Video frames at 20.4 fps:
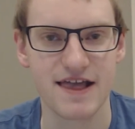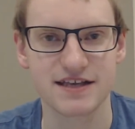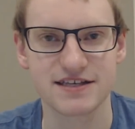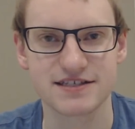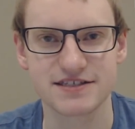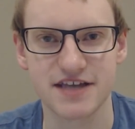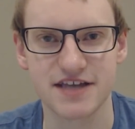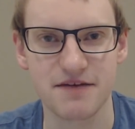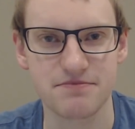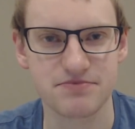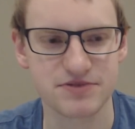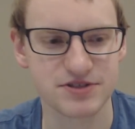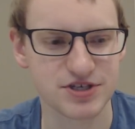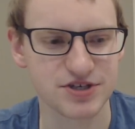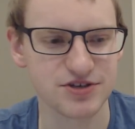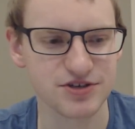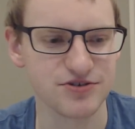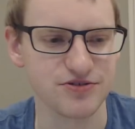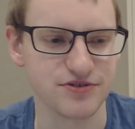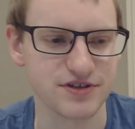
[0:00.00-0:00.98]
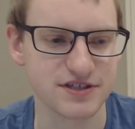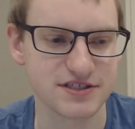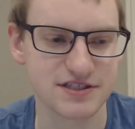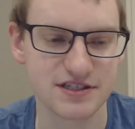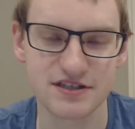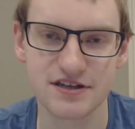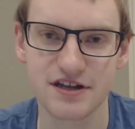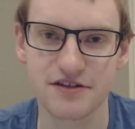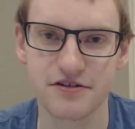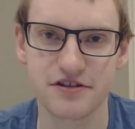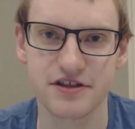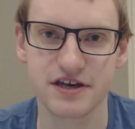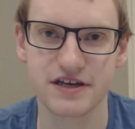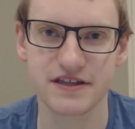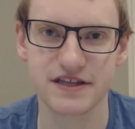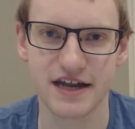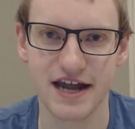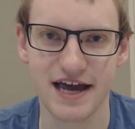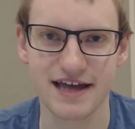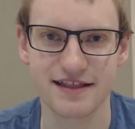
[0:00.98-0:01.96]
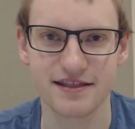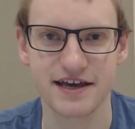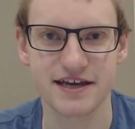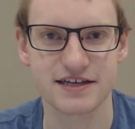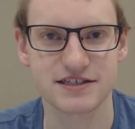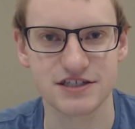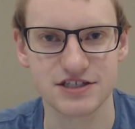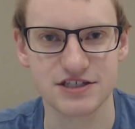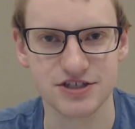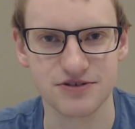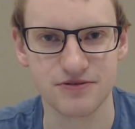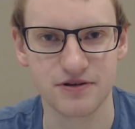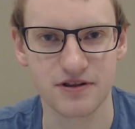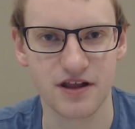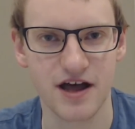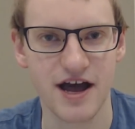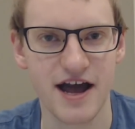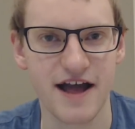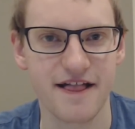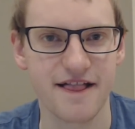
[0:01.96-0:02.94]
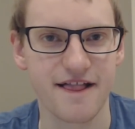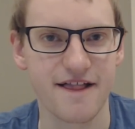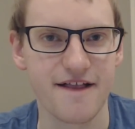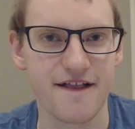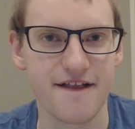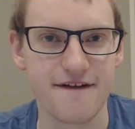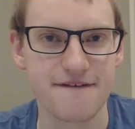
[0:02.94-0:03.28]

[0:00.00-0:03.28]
Step 2, this is another thing that I like to do a lot.